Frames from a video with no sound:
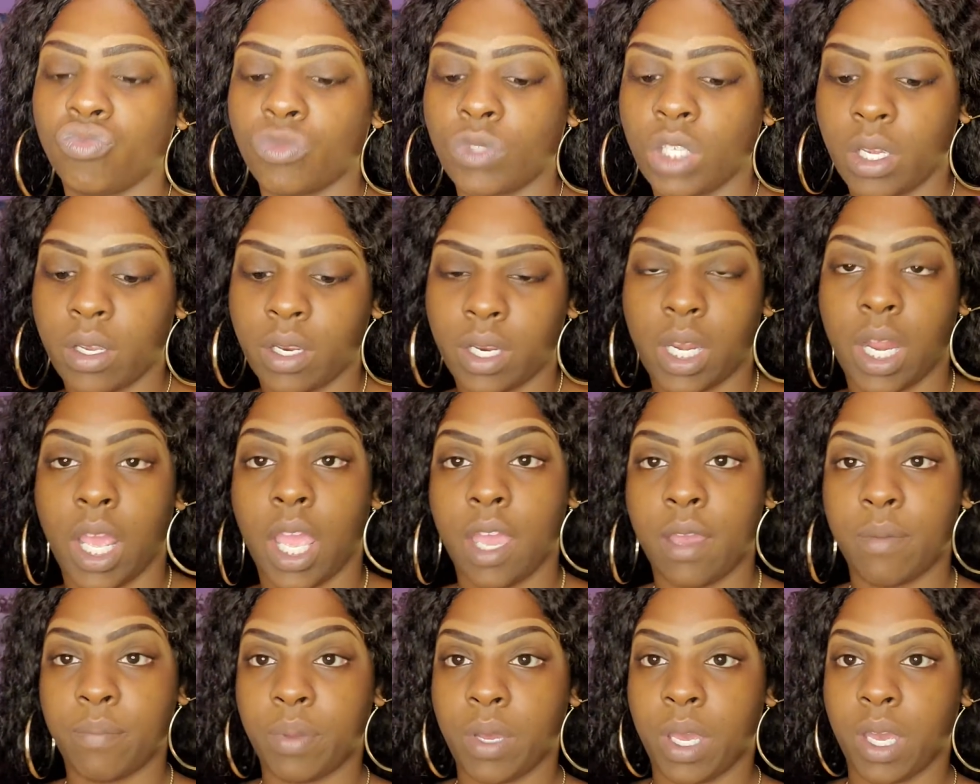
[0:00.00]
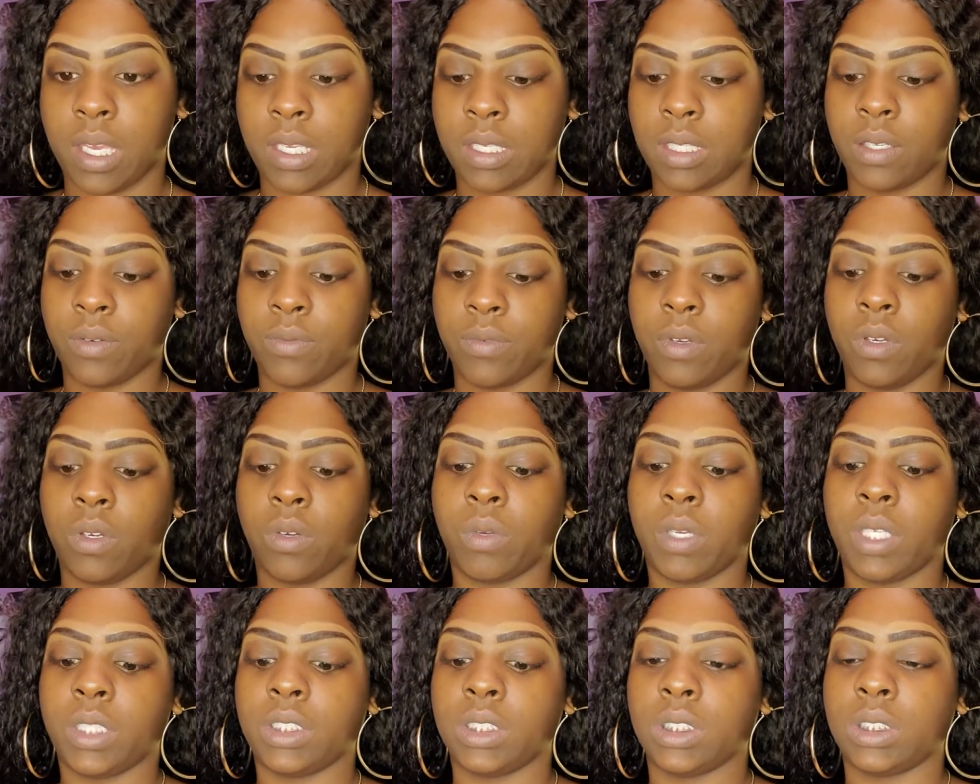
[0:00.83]
All right, I unpaused it real
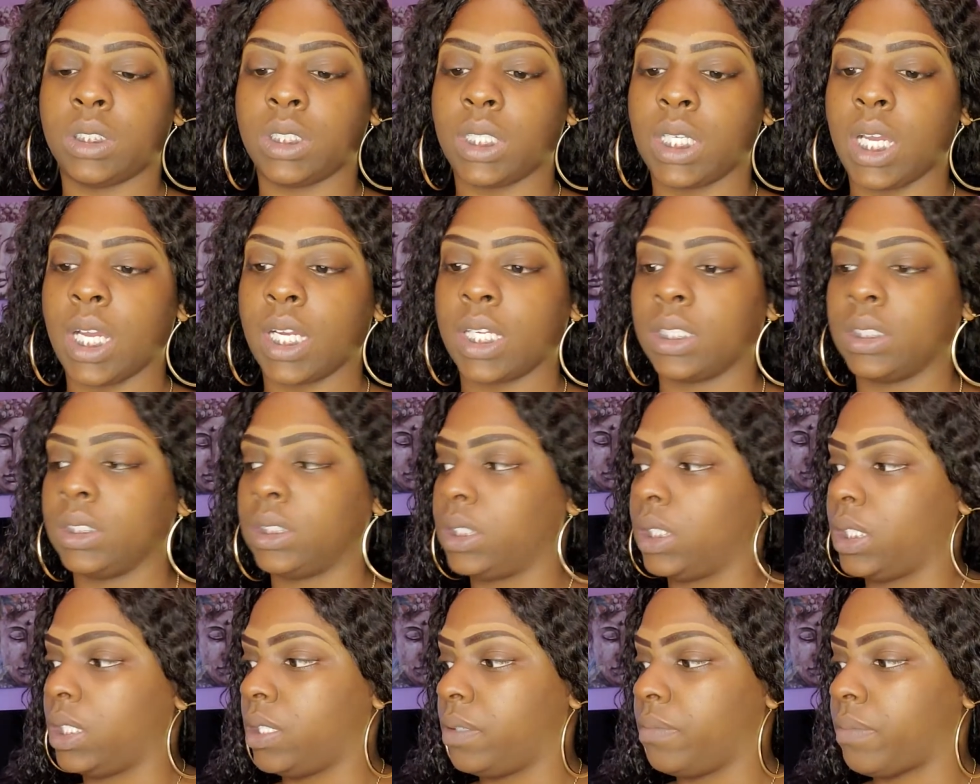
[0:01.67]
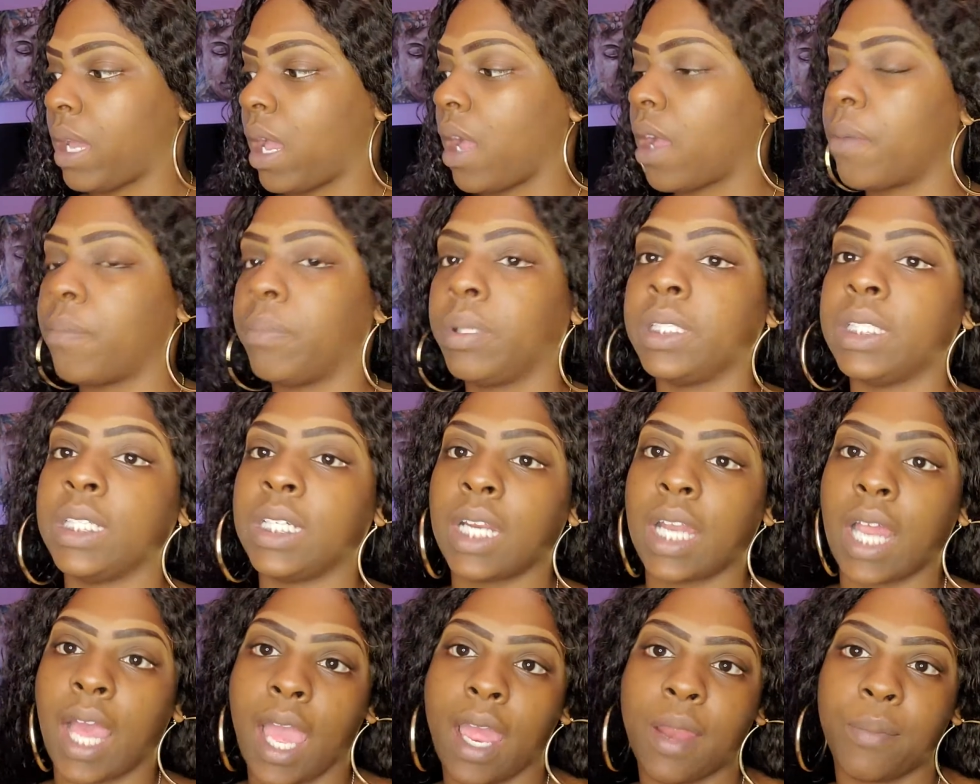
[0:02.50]
quick just so y'all could see my completed
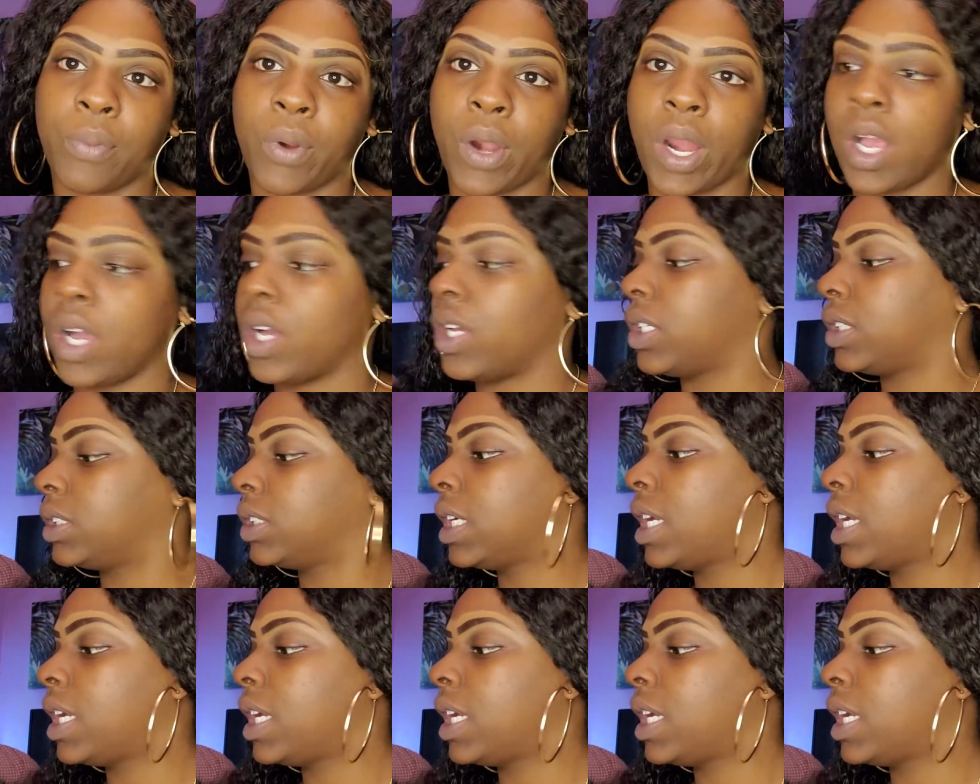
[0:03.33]
eyebrows.